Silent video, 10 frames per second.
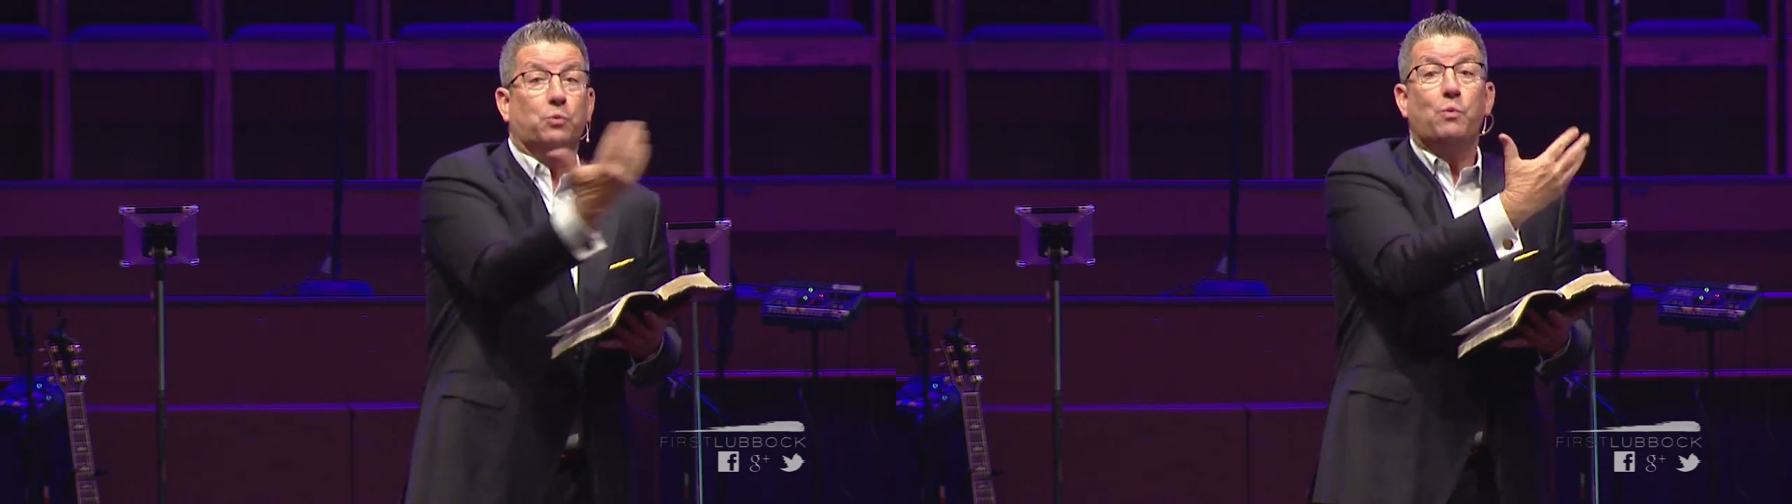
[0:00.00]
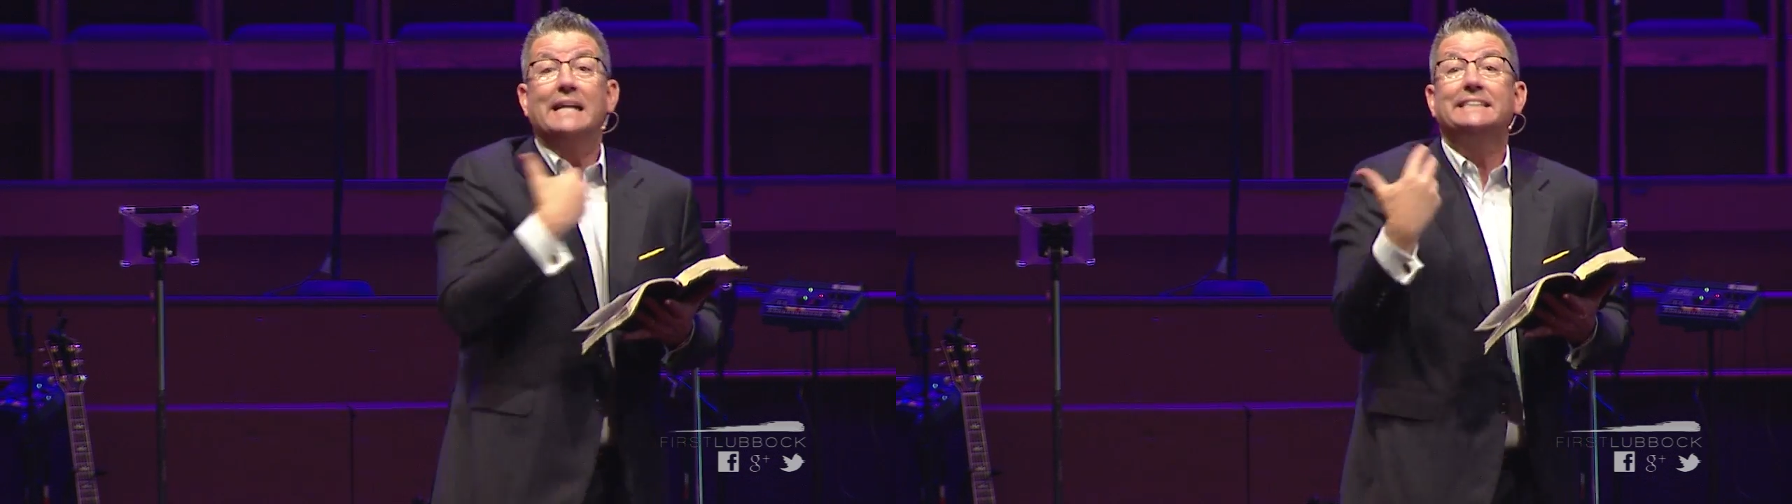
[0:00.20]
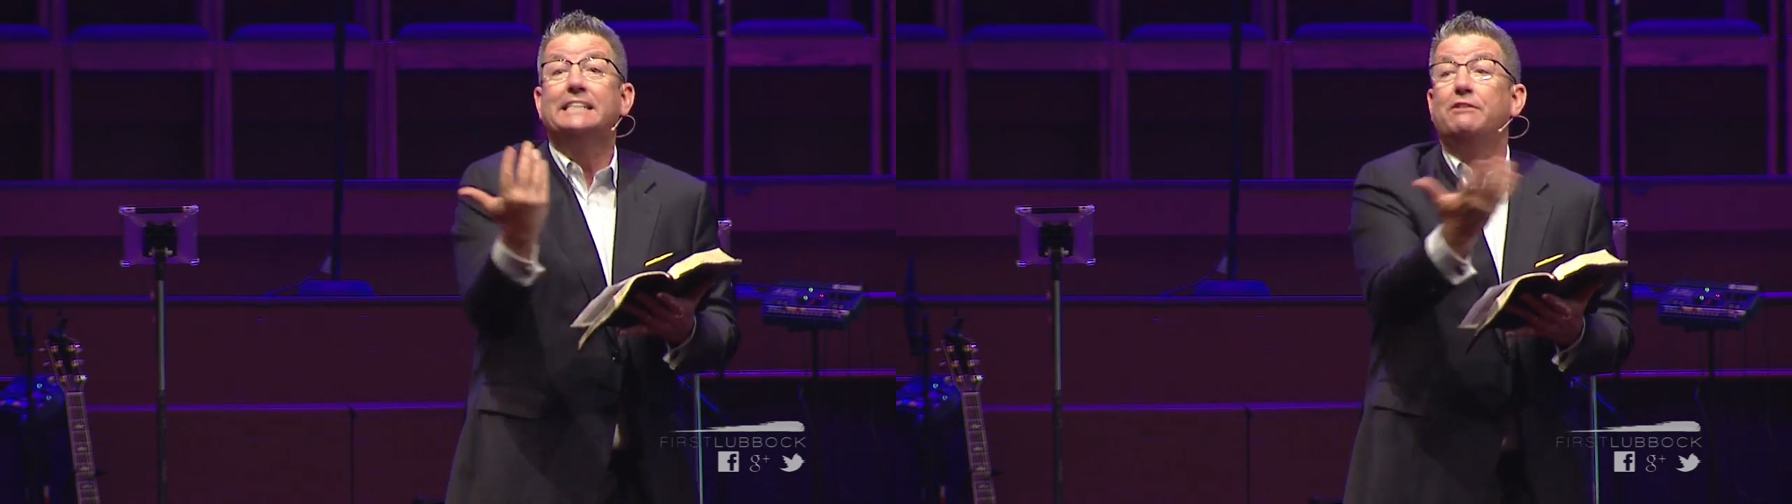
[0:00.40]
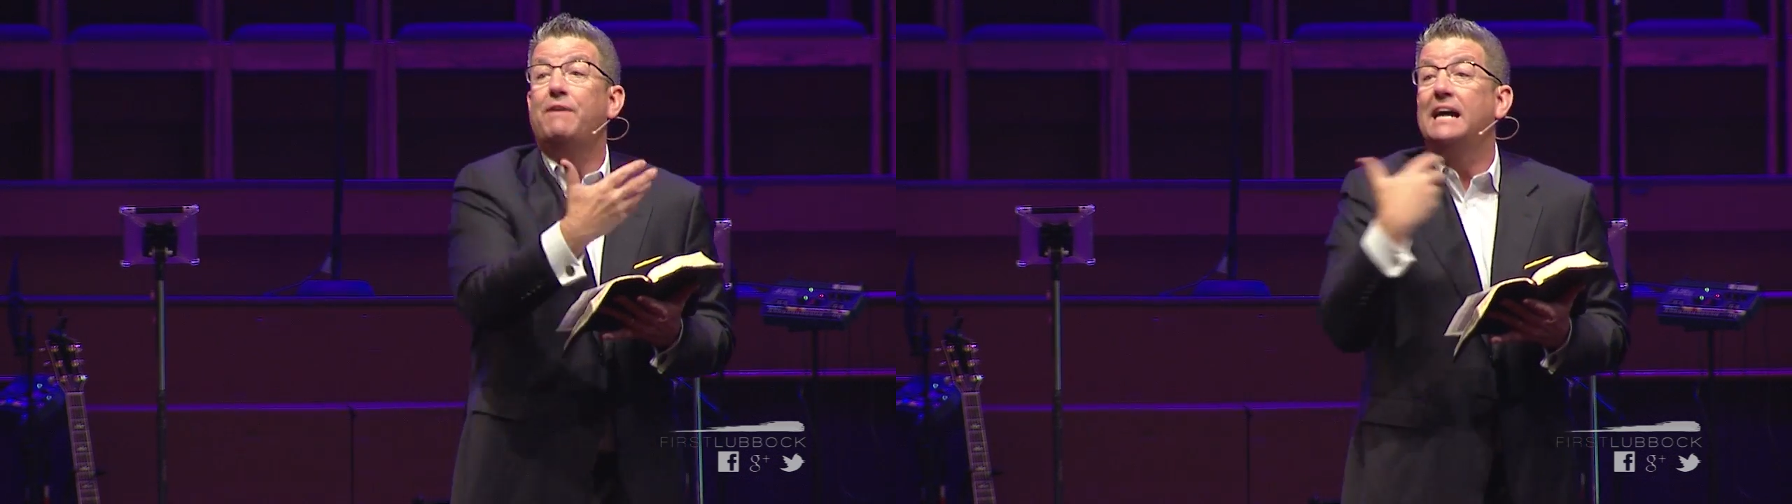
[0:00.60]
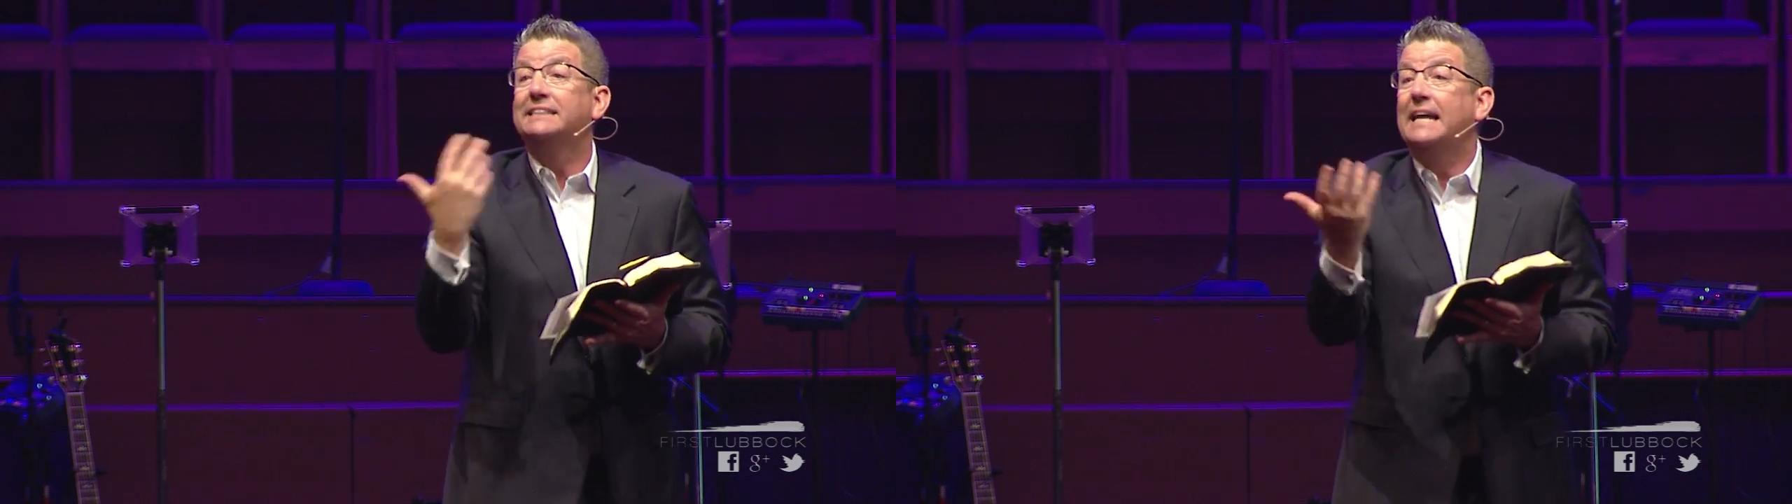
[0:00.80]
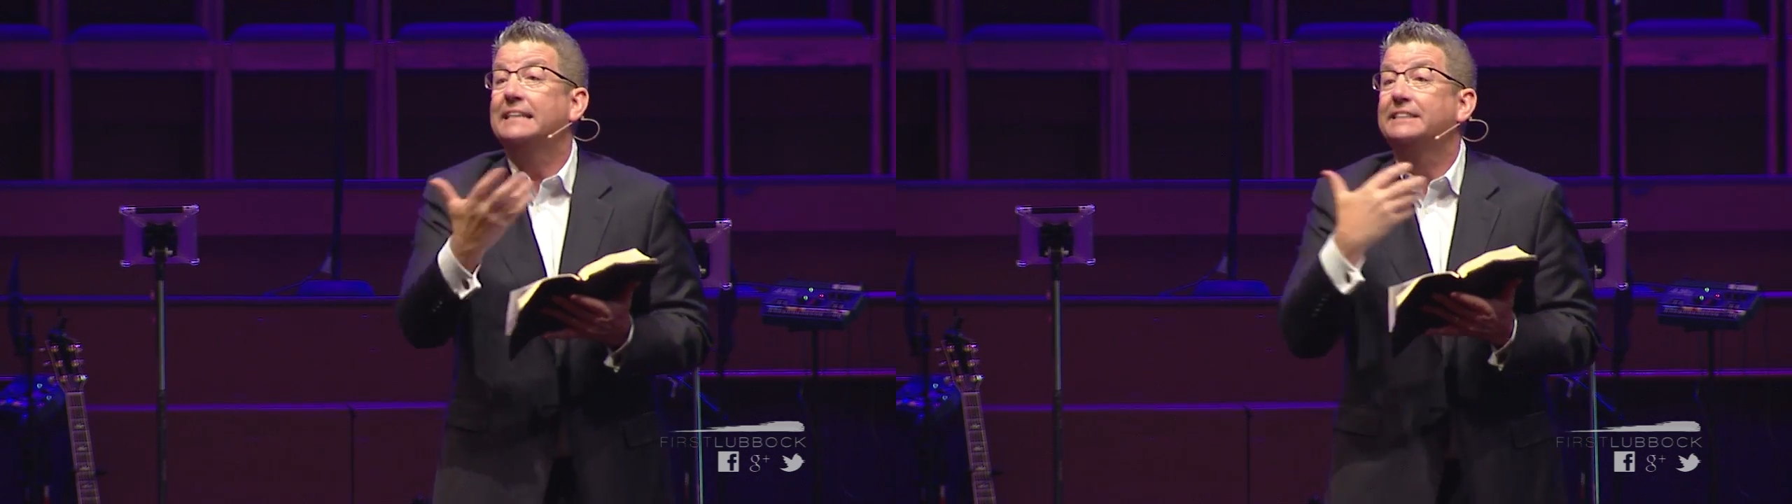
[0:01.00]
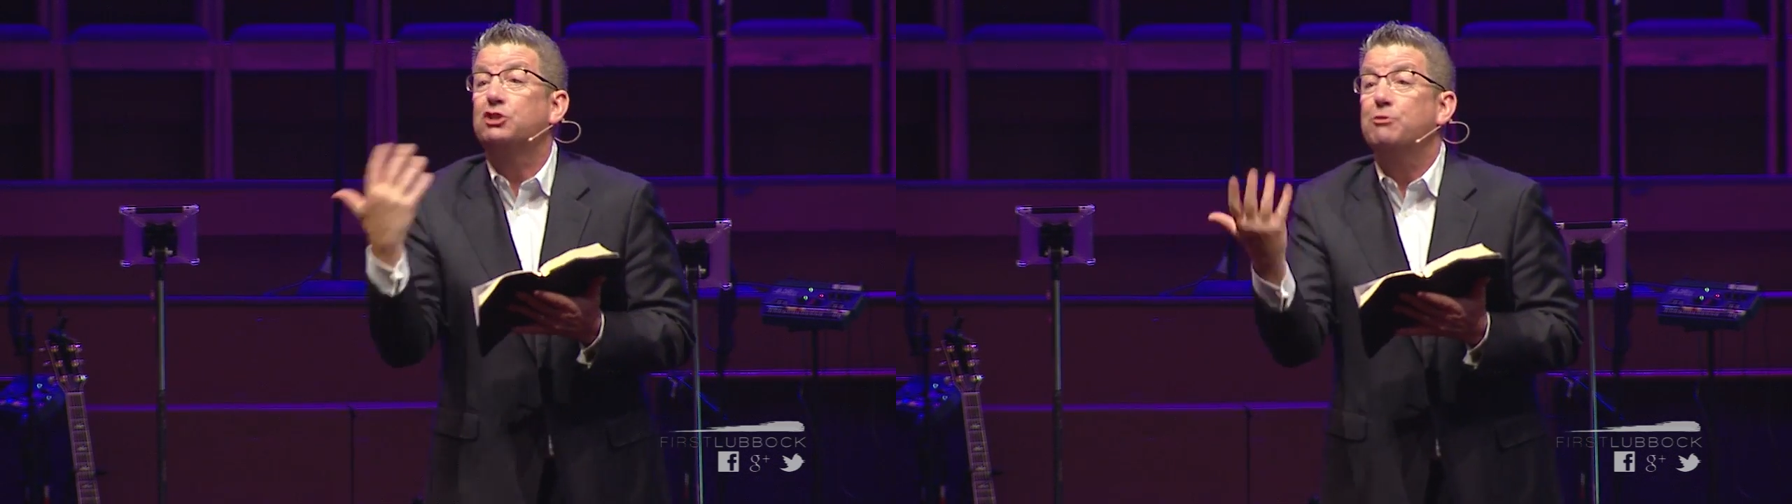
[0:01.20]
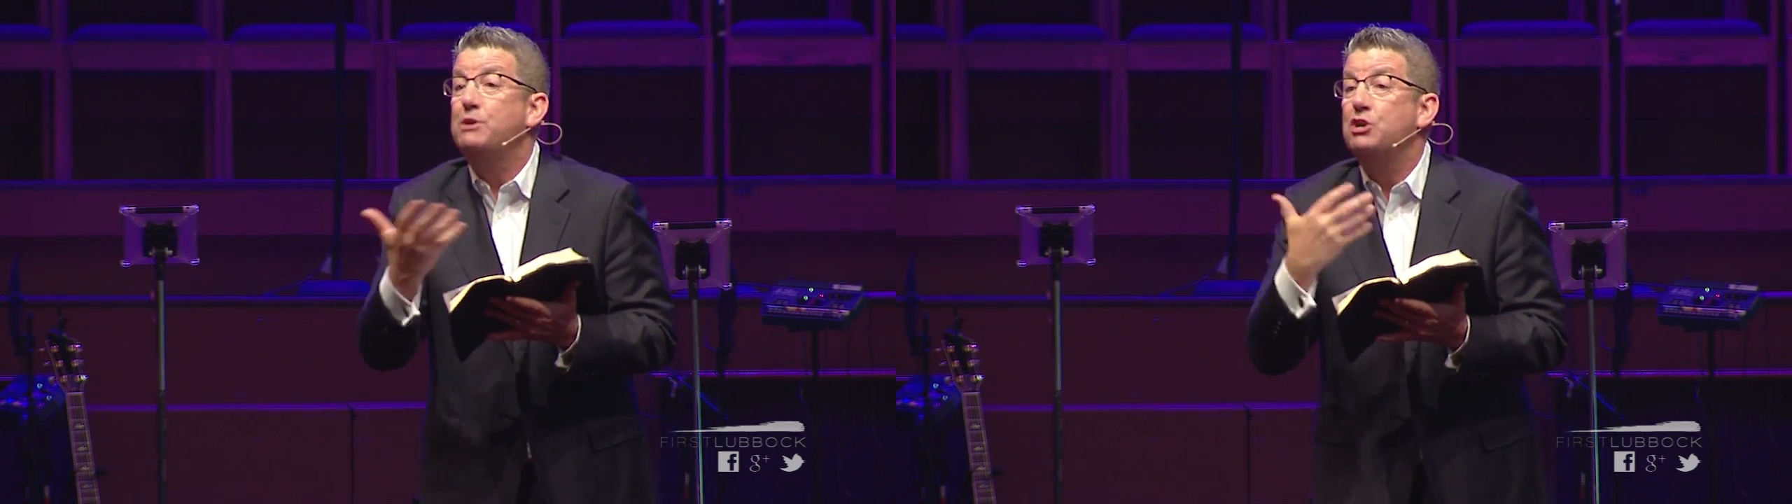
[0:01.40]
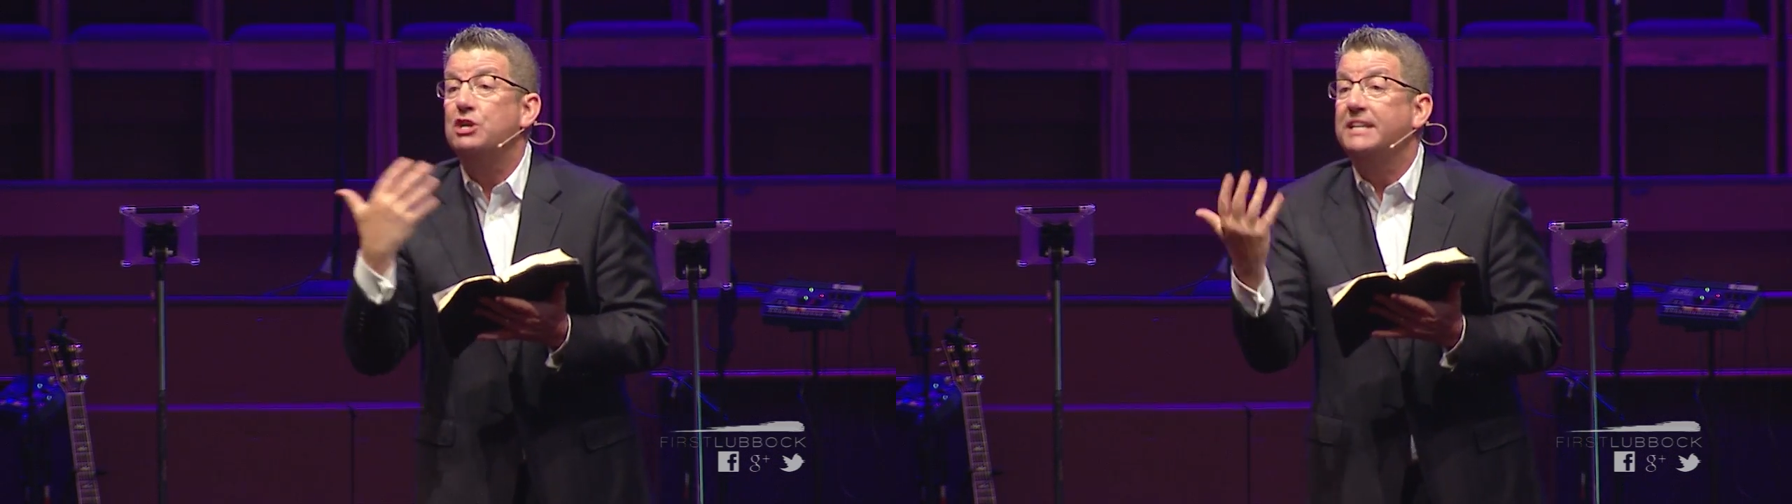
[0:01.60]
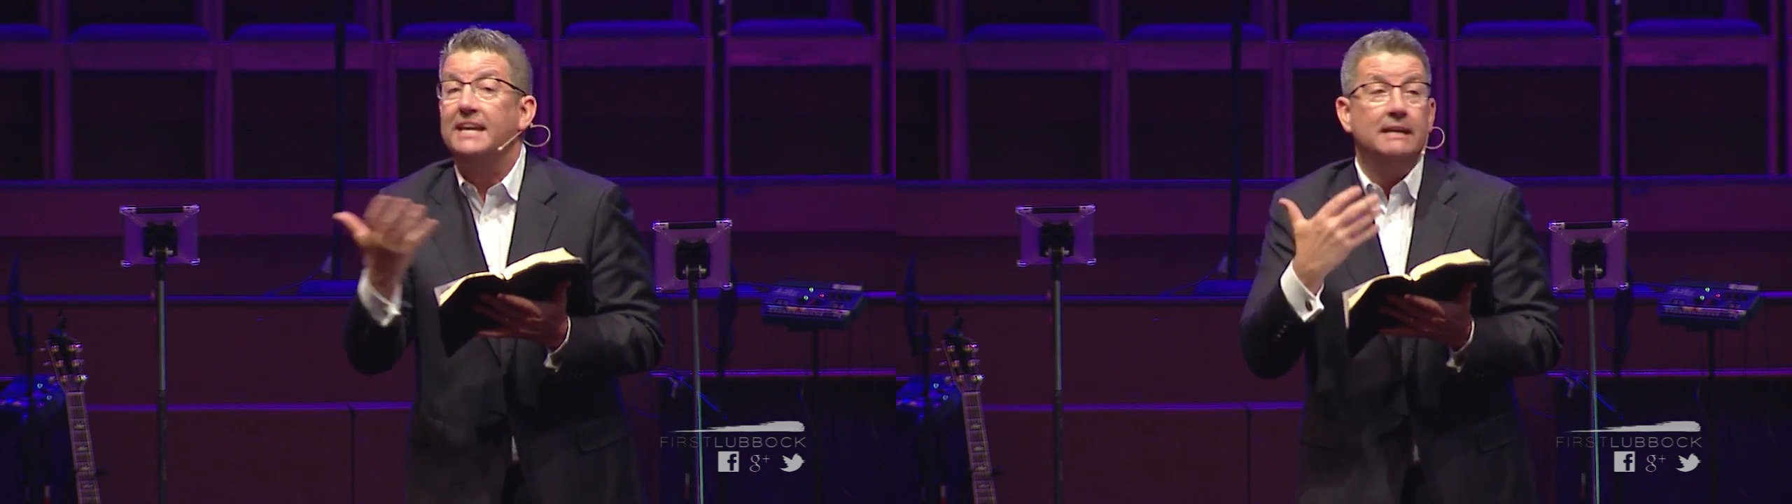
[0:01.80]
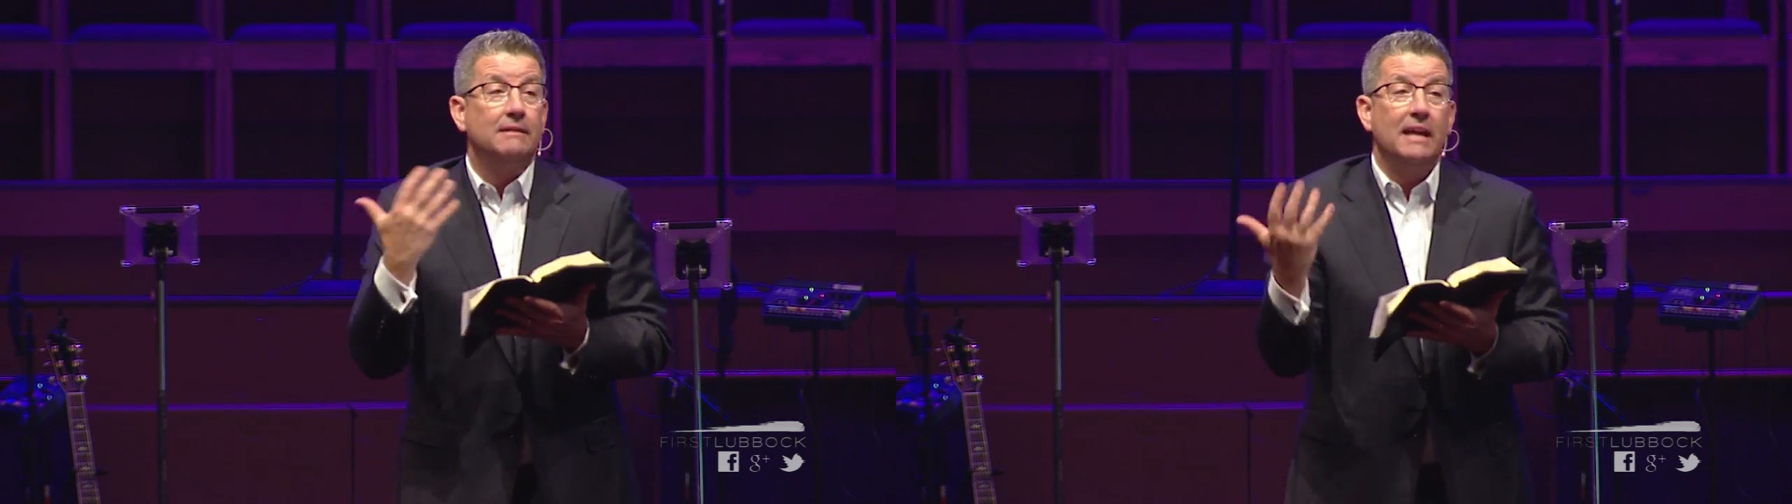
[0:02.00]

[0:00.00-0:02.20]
rest of us as the community,